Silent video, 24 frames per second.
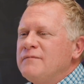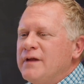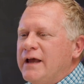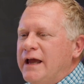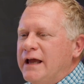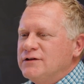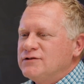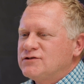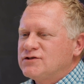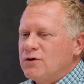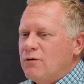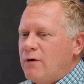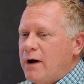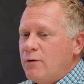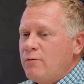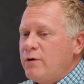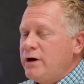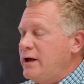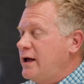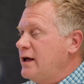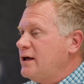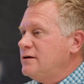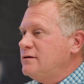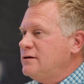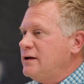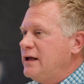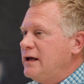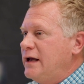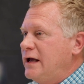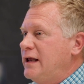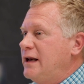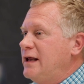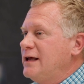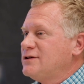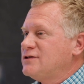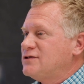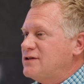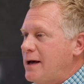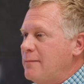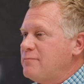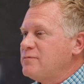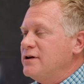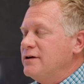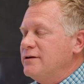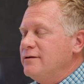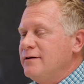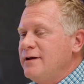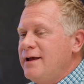And so I went ahead and
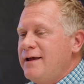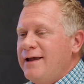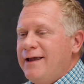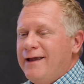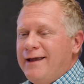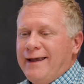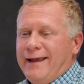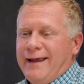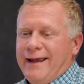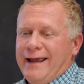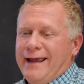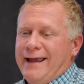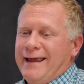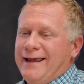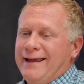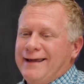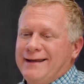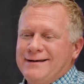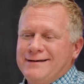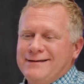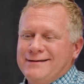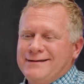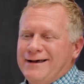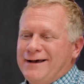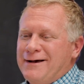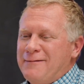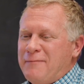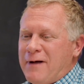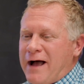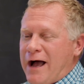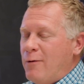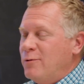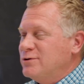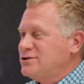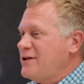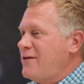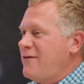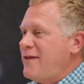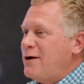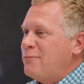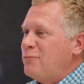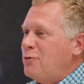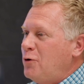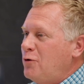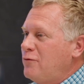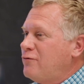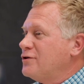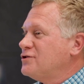accepted. And I was in
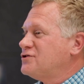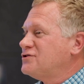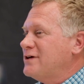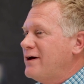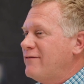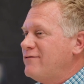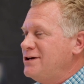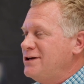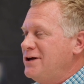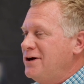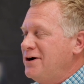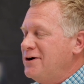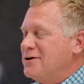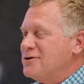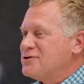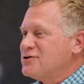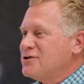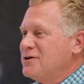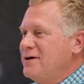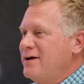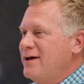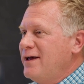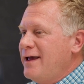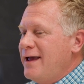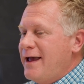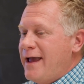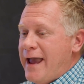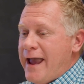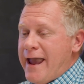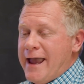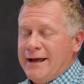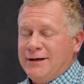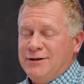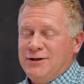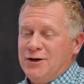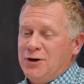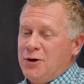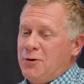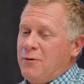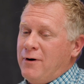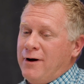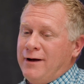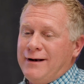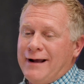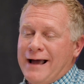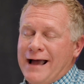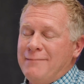that role for 7 years. And you know what?